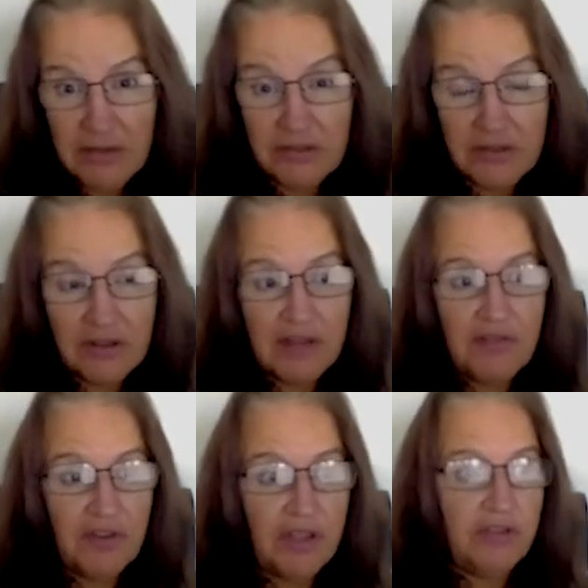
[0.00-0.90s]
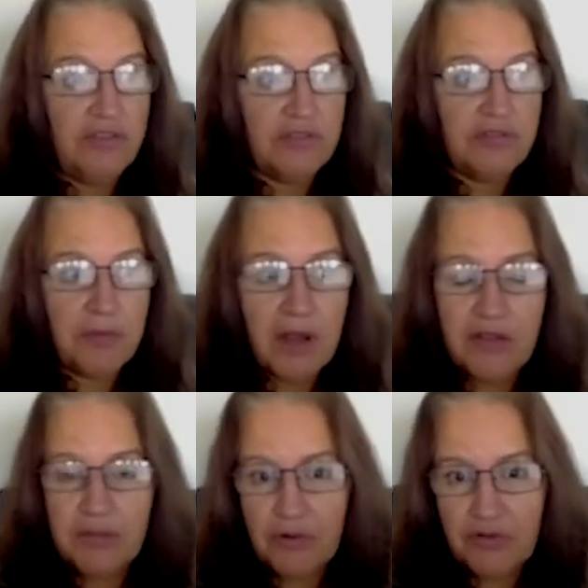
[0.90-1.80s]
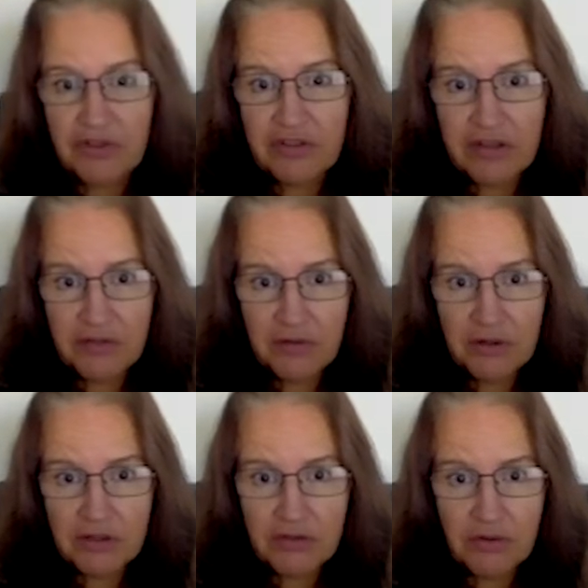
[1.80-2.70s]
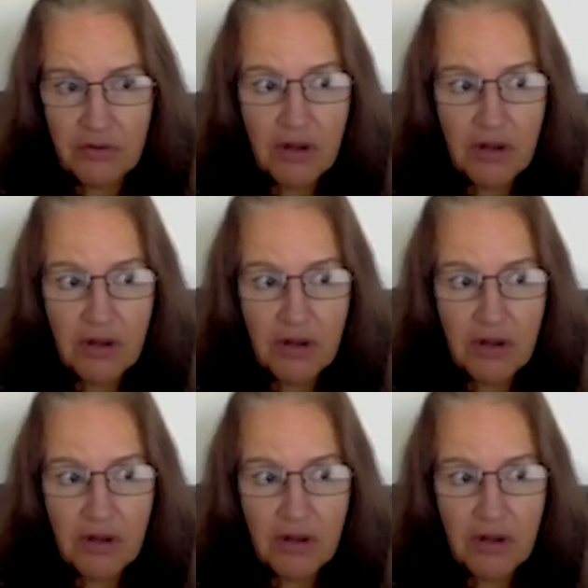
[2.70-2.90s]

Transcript: diverge from other projects I've worked on